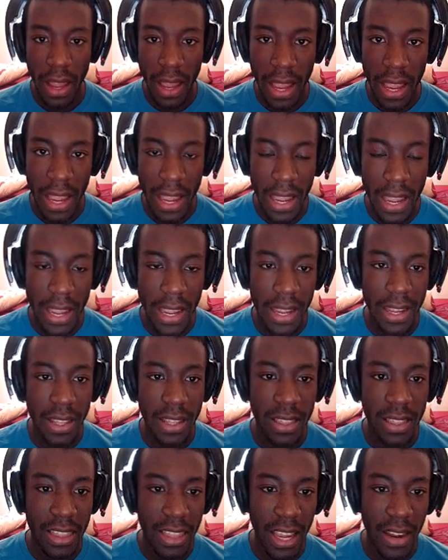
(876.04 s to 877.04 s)
Hey,
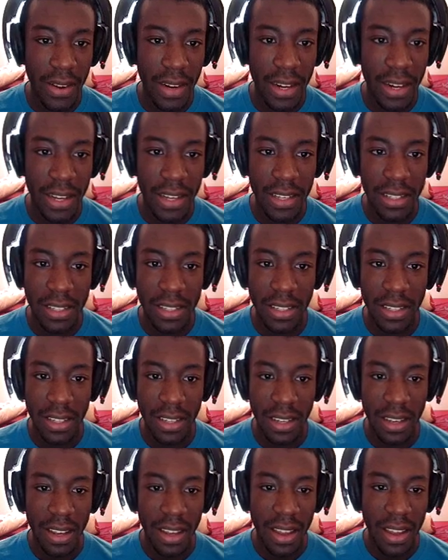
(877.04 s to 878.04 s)
there it is.
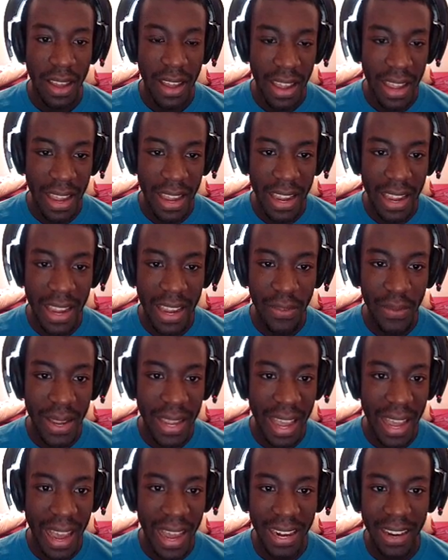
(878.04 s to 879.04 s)
And we
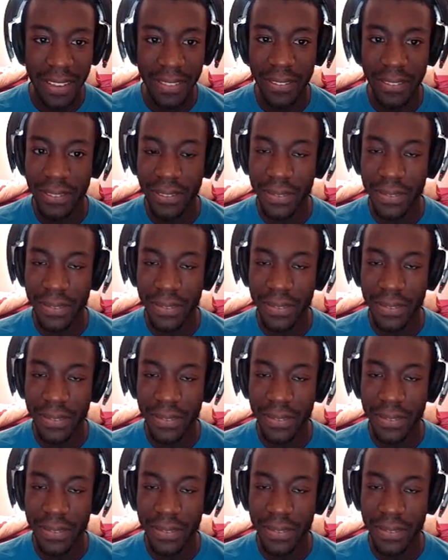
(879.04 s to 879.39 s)
got it.